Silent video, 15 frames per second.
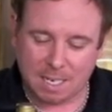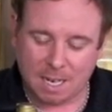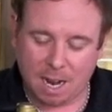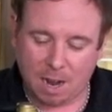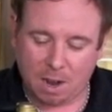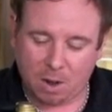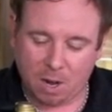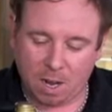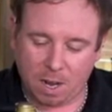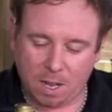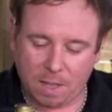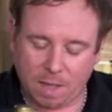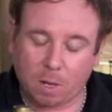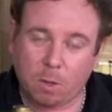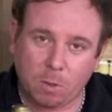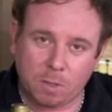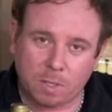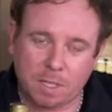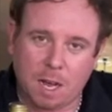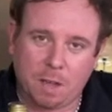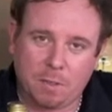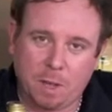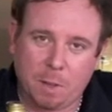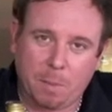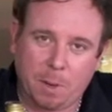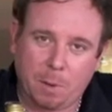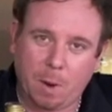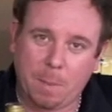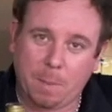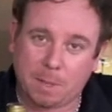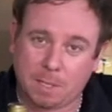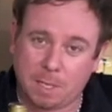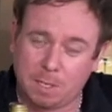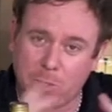Now, they call it the South Island Pinot Noir because